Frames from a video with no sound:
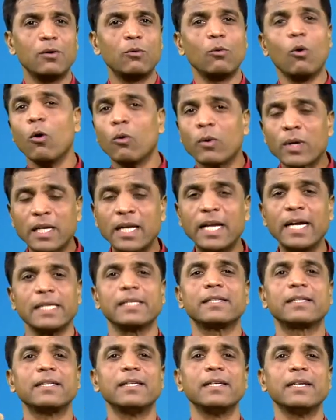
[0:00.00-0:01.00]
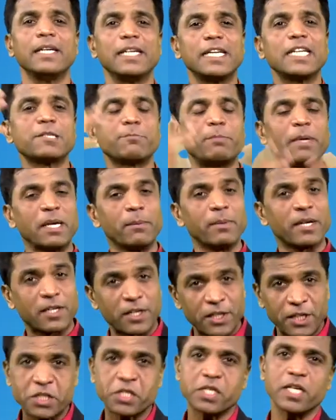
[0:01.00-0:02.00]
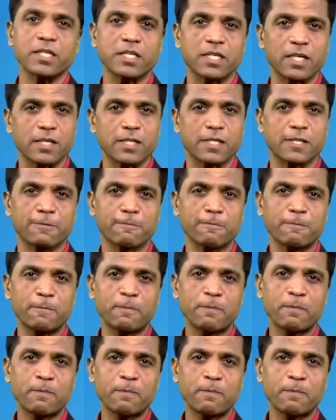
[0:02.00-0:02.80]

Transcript: Overnight, it has become a great success.